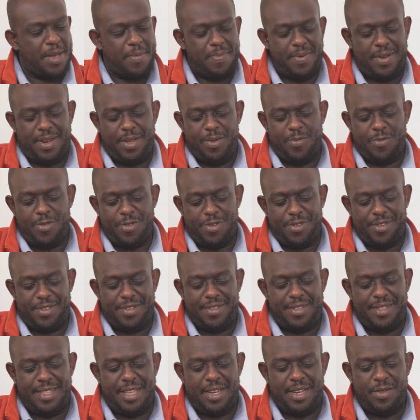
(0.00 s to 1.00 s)
happening was
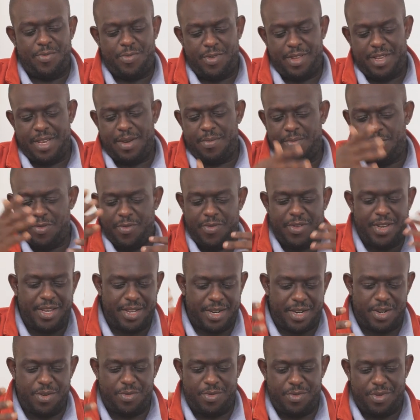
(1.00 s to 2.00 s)
that we are
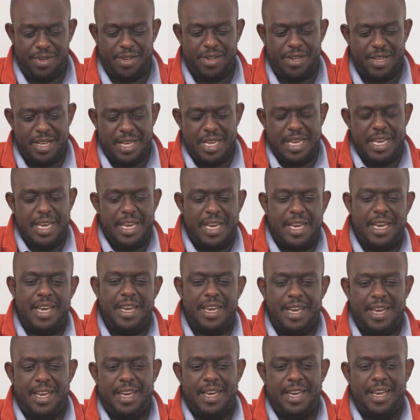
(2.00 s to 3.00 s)
moving around
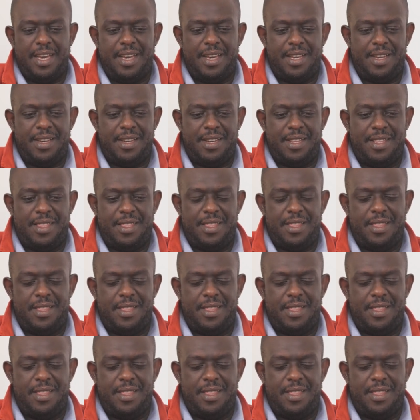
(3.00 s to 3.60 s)
and